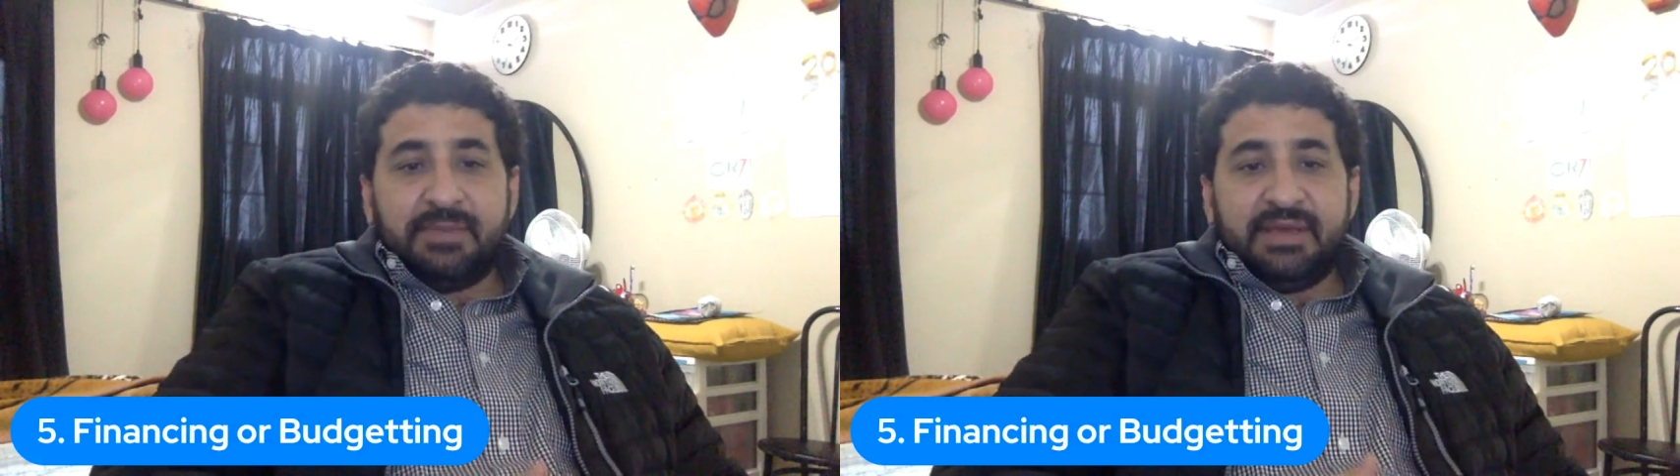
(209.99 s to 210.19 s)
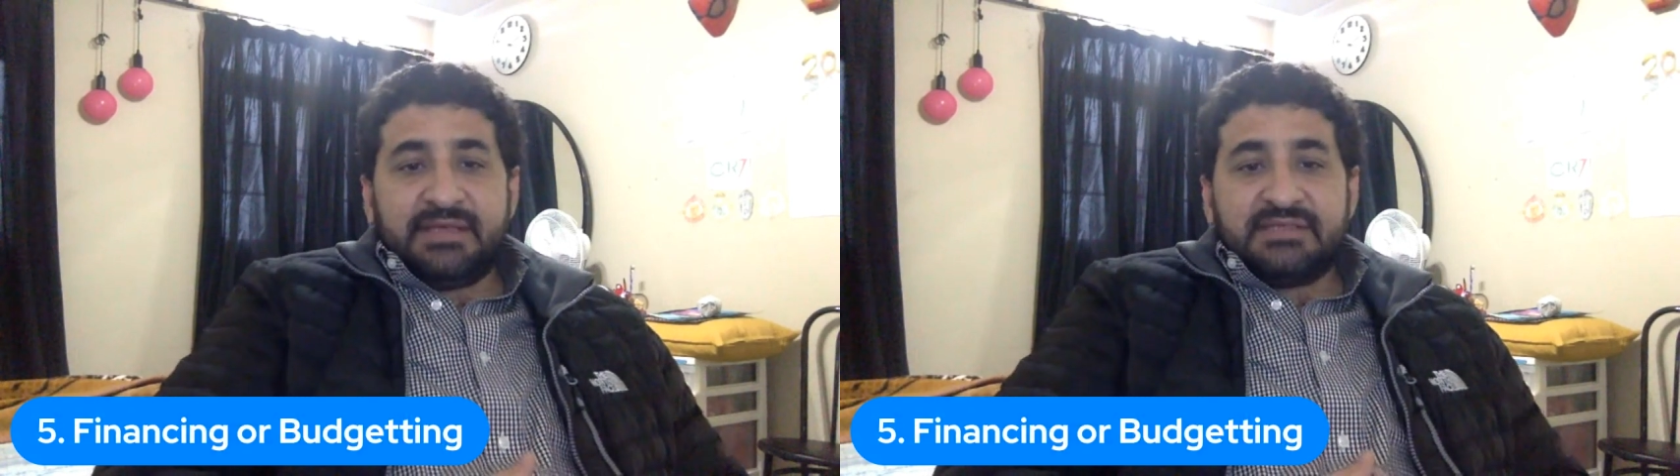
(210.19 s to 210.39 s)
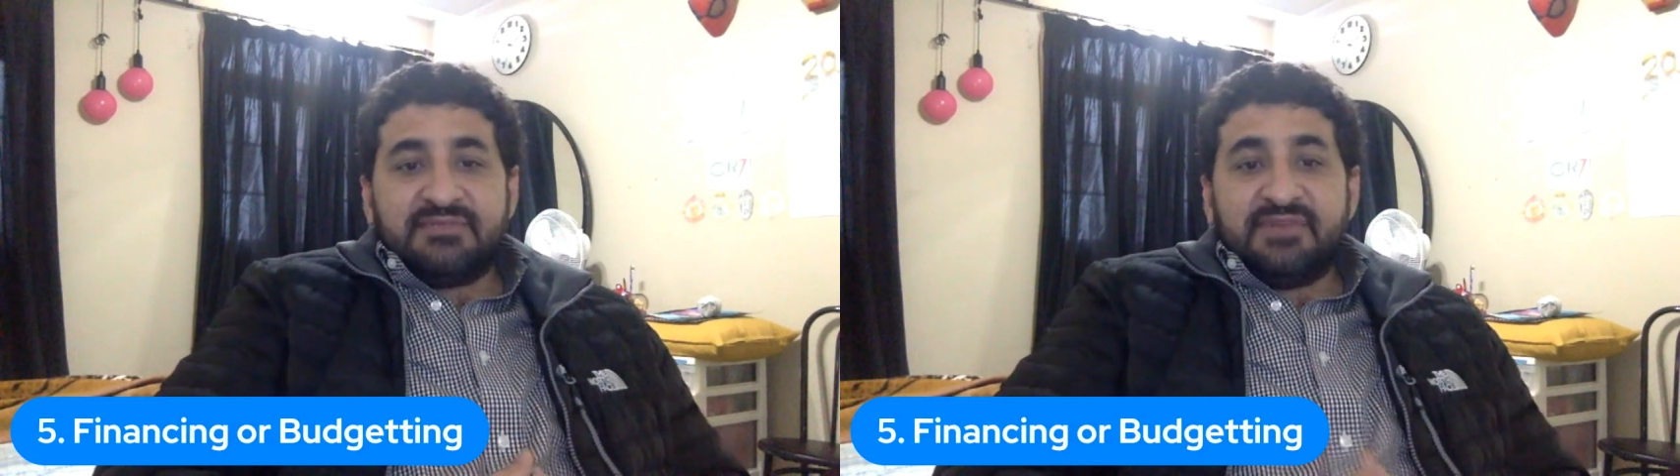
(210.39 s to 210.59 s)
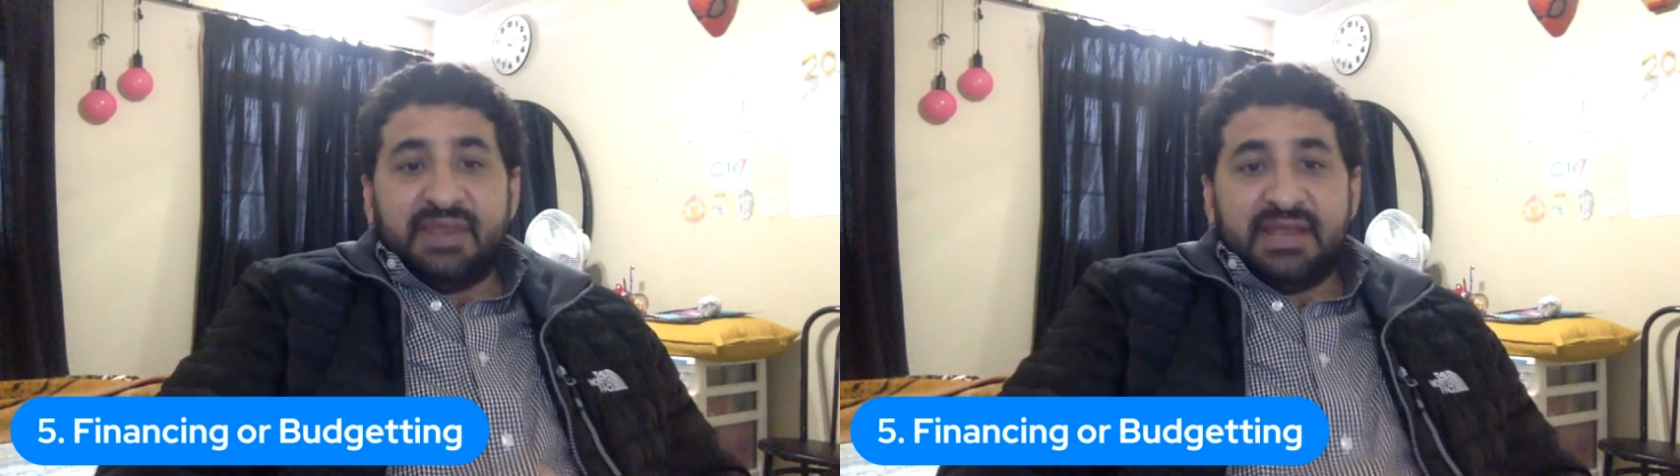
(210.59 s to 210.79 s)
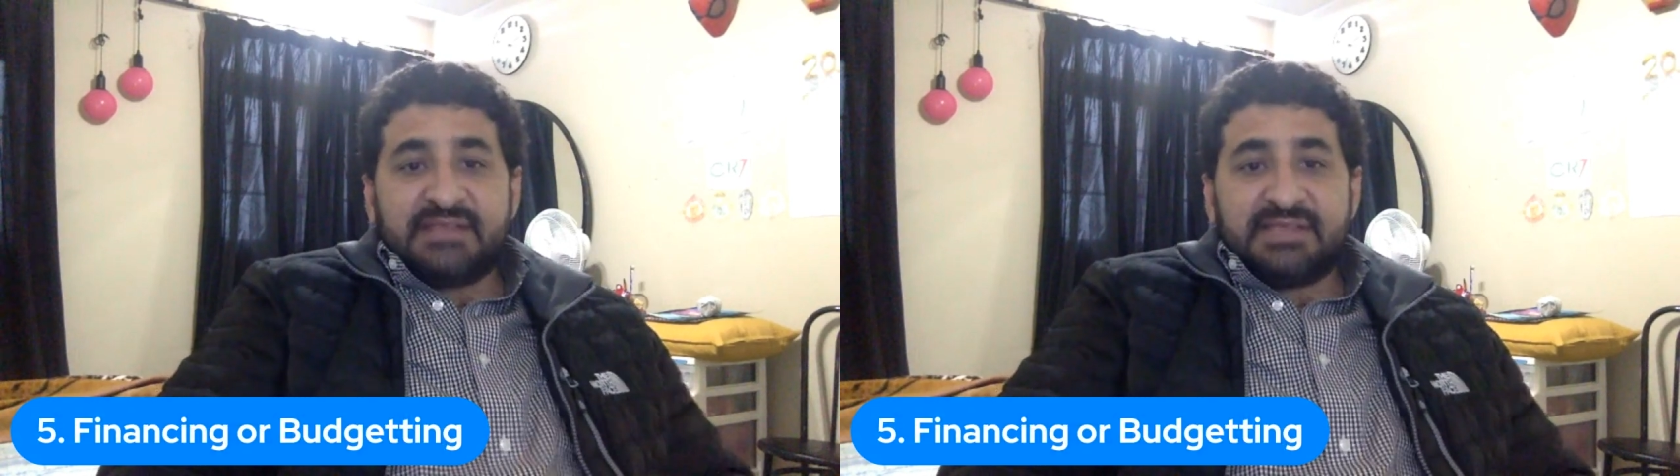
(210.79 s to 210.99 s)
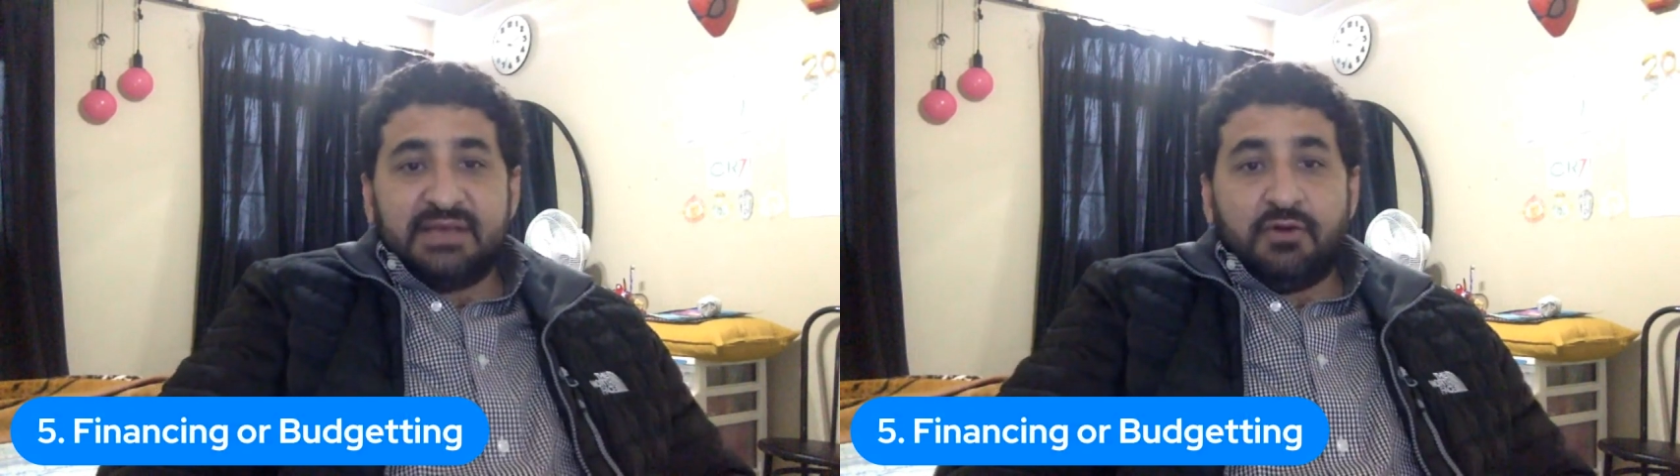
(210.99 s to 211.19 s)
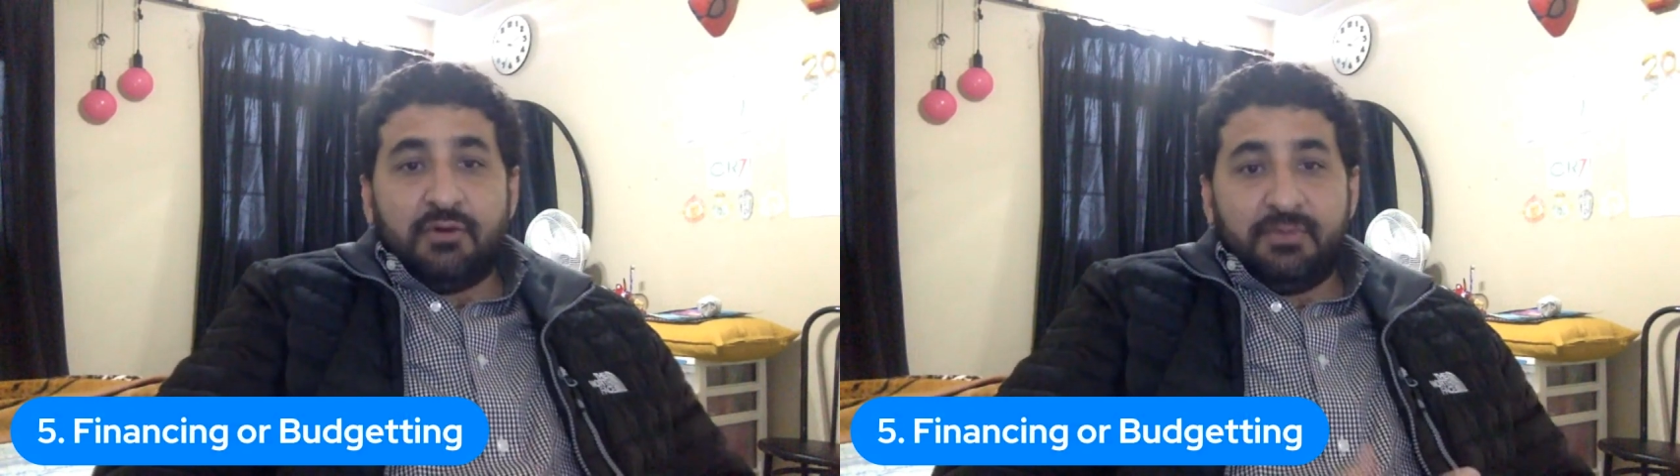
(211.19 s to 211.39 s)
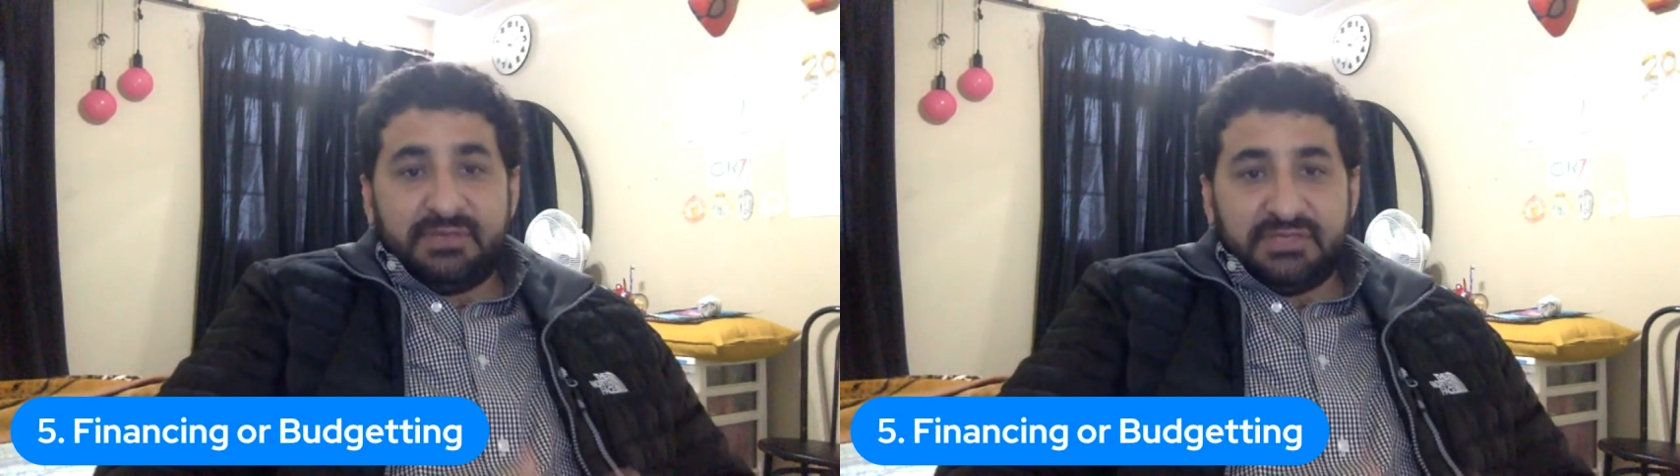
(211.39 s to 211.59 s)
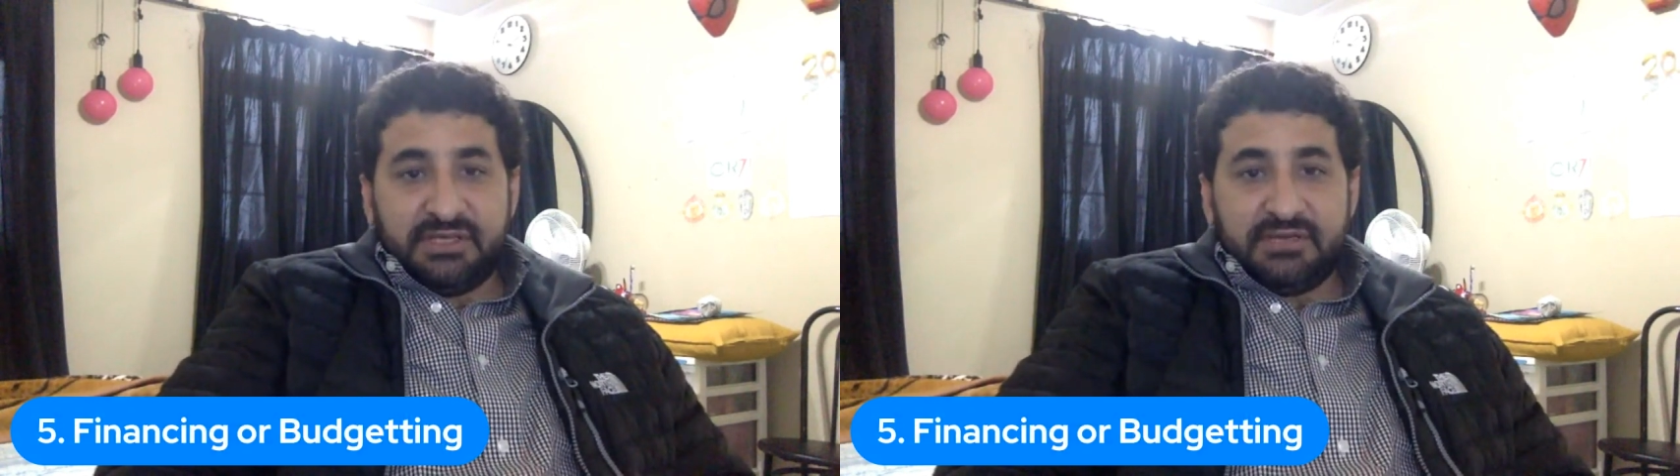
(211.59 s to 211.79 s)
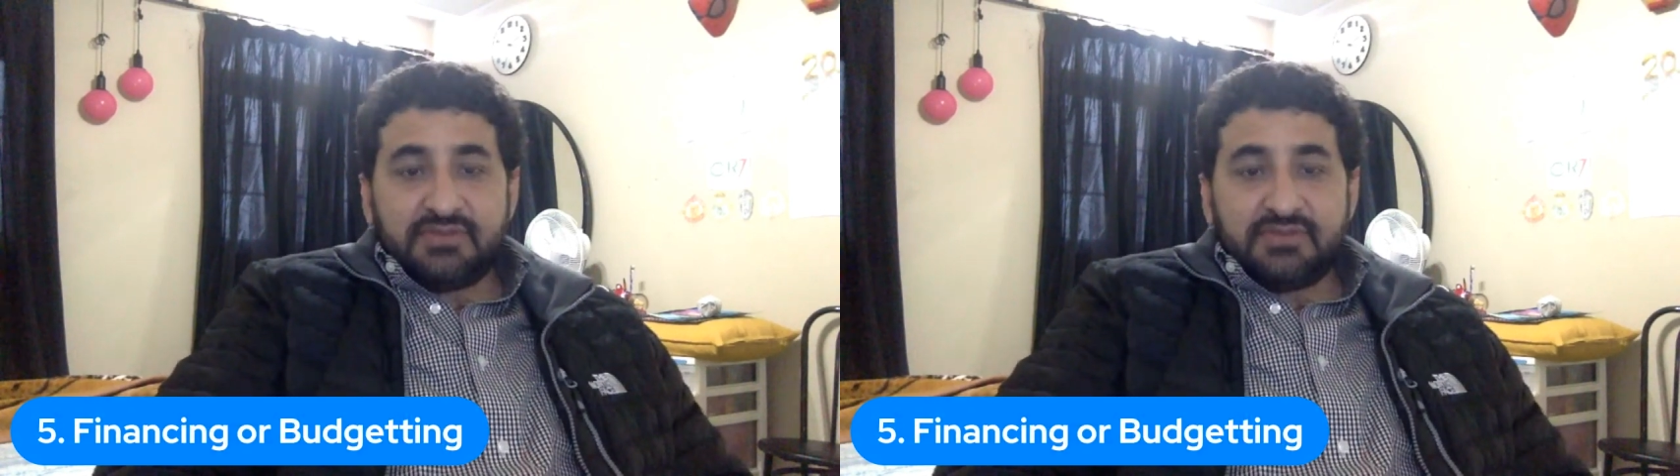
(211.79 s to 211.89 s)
is financing or budgeting.